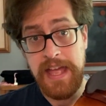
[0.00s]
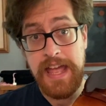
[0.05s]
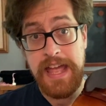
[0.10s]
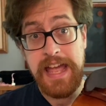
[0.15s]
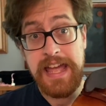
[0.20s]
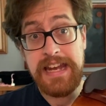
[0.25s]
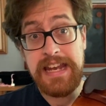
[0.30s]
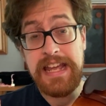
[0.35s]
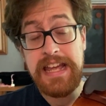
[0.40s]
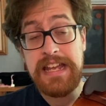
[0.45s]

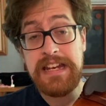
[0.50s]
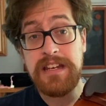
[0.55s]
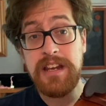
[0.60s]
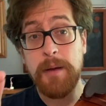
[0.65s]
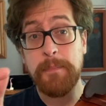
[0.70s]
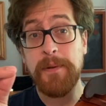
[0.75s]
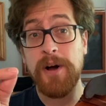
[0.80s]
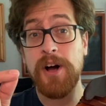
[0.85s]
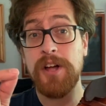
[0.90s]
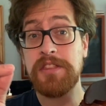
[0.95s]
and end
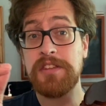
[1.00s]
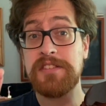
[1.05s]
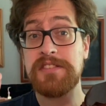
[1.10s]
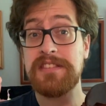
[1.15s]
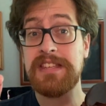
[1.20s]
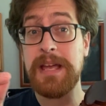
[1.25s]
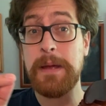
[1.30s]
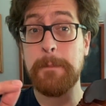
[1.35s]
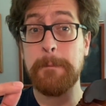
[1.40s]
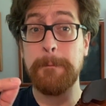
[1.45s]
up on the
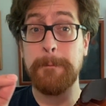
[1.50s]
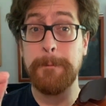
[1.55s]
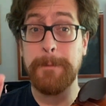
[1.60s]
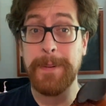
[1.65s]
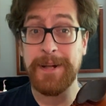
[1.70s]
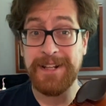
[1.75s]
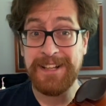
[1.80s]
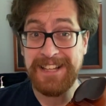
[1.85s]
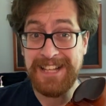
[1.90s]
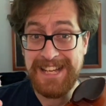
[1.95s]
same
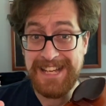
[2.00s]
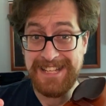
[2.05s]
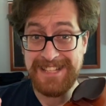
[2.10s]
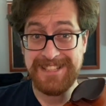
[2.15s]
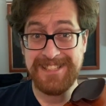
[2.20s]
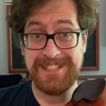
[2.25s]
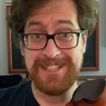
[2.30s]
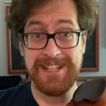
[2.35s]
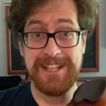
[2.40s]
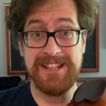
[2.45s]

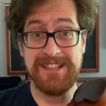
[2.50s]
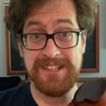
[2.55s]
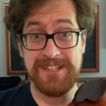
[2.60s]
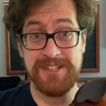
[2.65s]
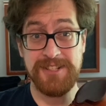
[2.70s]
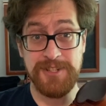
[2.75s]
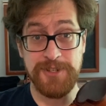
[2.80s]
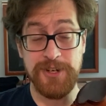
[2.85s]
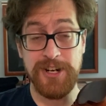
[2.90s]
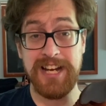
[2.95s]
place in the
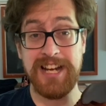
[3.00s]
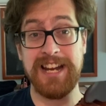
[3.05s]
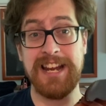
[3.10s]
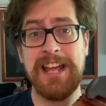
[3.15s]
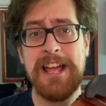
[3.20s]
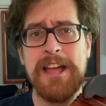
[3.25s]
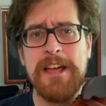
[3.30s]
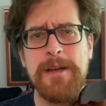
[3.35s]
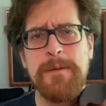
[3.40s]
string.